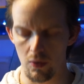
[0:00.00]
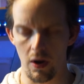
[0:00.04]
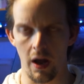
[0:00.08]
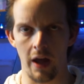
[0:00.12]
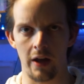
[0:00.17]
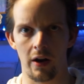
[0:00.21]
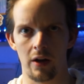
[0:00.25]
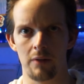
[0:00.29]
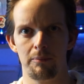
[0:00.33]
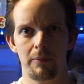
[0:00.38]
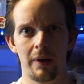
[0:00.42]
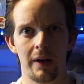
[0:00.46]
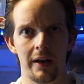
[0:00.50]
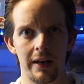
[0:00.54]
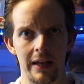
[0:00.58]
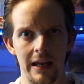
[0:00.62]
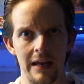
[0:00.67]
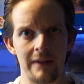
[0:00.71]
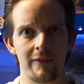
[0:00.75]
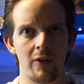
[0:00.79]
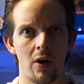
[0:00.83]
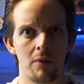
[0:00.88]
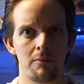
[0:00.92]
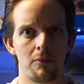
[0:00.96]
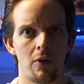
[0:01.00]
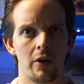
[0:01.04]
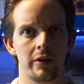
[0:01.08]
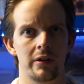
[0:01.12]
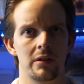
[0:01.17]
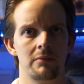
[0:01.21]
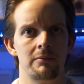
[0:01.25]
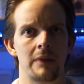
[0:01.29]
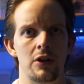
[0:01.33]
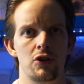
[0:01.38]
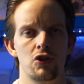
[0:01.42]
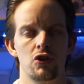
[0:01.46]
and I believe I might have
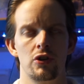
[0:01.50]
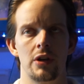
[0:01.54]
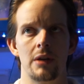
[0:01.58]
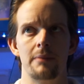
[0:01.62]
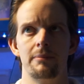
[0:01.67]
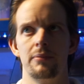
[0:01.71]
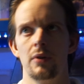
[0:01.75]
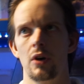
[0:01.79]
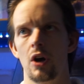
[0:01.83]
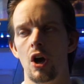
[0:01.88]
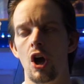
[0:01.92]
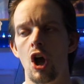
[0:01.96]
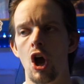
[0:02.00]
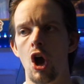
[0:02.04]
mentioned it, but